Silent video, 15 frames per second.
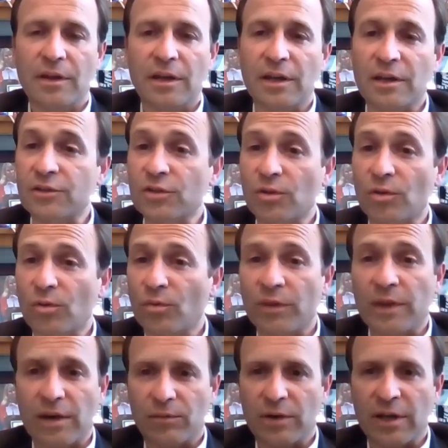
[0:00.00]
And so
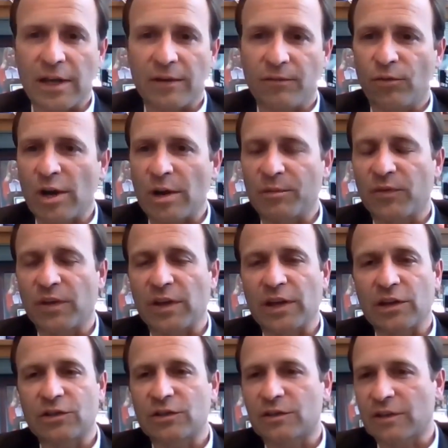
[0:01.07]
that would have
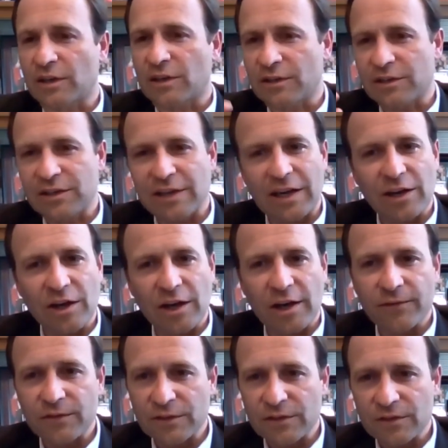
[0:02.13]
ramifications on state
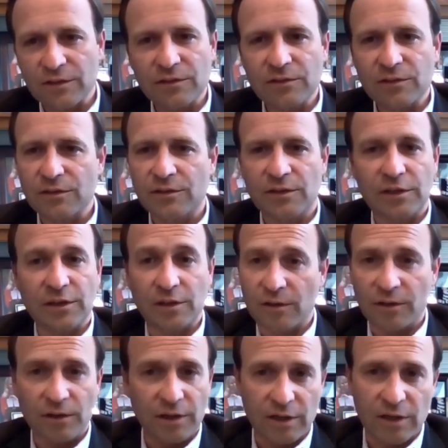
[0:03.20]
offices
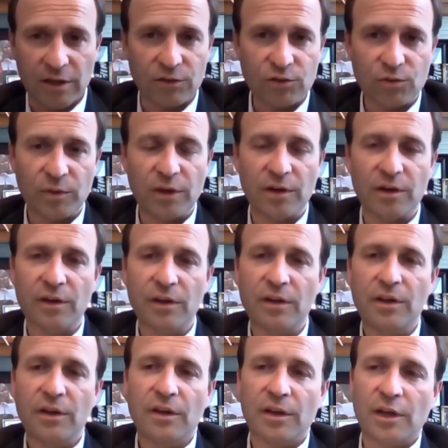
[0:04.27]
here and elsewhere.
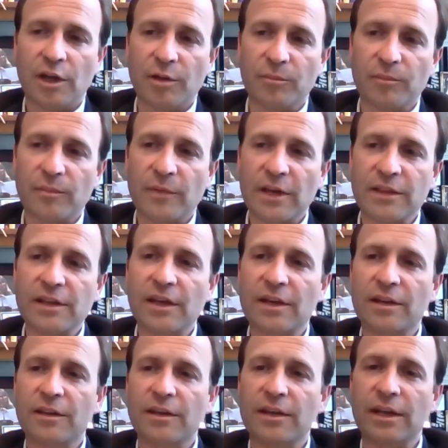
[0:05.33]
At the
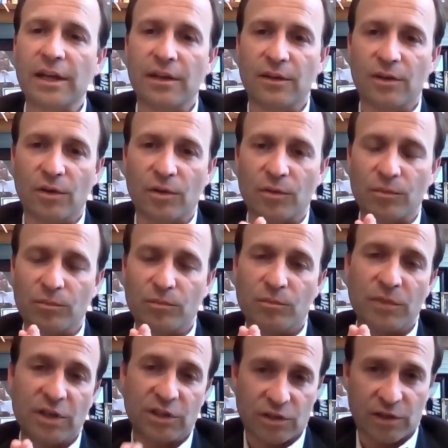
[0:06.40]
end of the day, though,
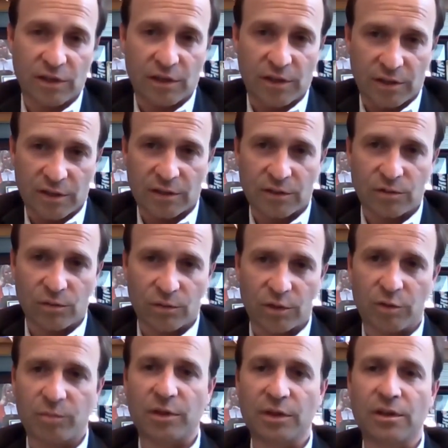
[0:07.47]
Michigan is going
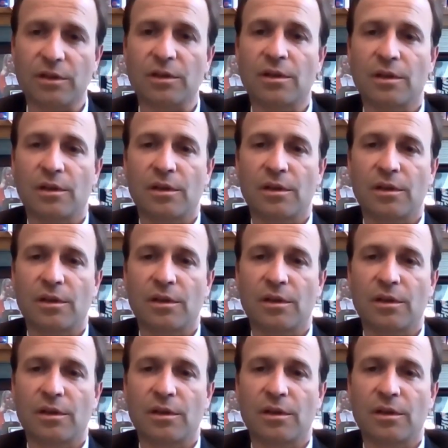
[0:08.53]
to be